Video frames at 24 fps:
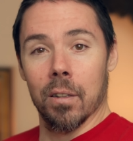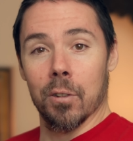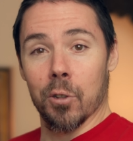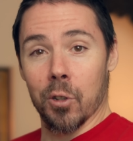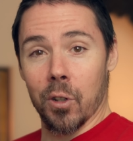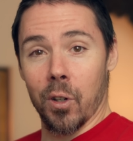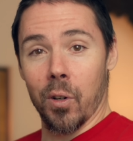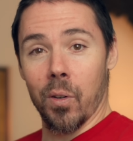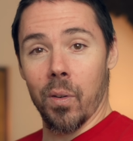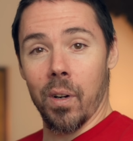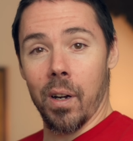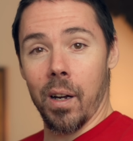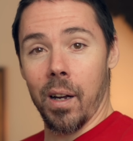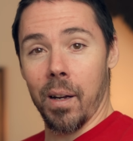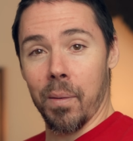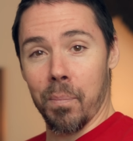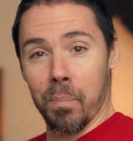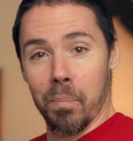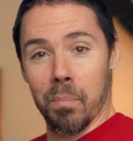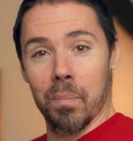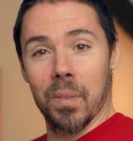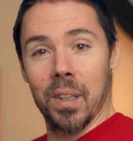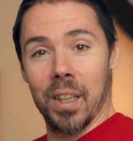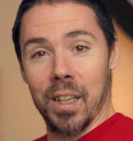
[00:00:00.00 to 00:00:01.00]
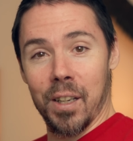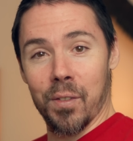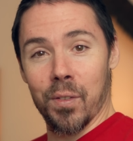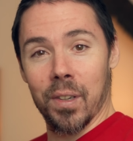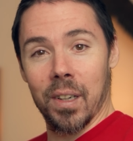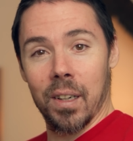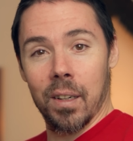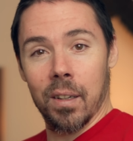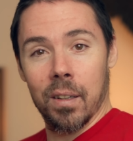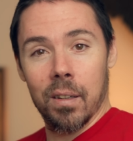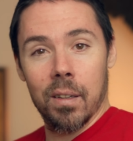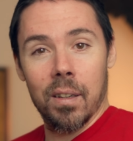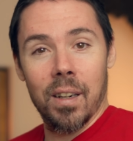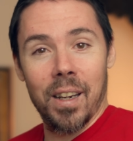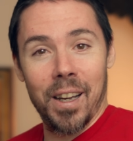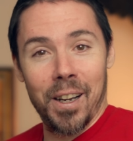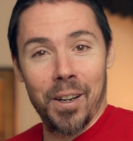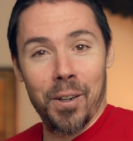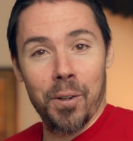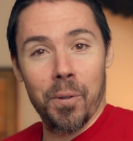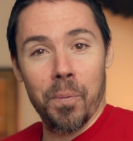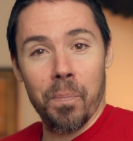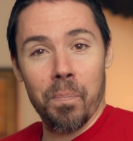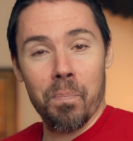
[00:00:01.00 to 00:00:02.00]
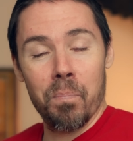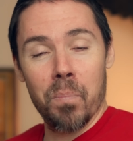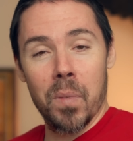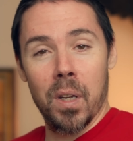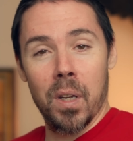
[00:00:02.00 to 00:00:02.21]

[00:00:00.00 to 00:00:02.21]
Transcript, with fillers: So, I'm leaving now.